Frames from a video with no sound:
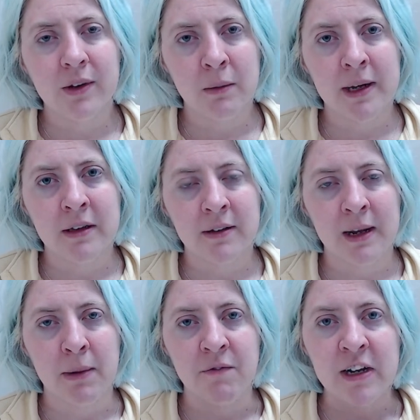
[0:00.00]
them inside
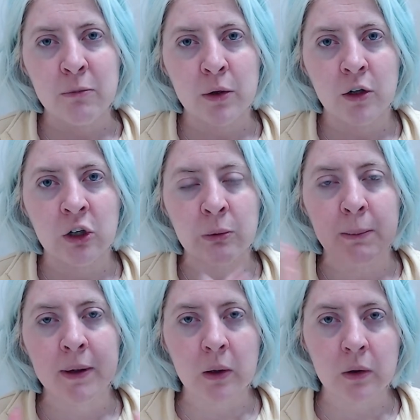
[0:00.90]
my Facebook group,
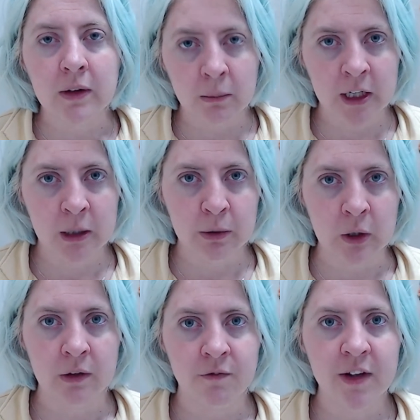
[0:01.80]
post them here below
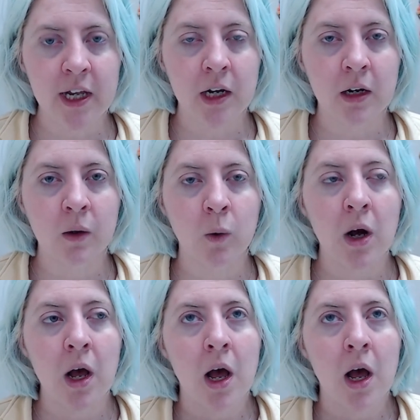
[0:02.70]
the video,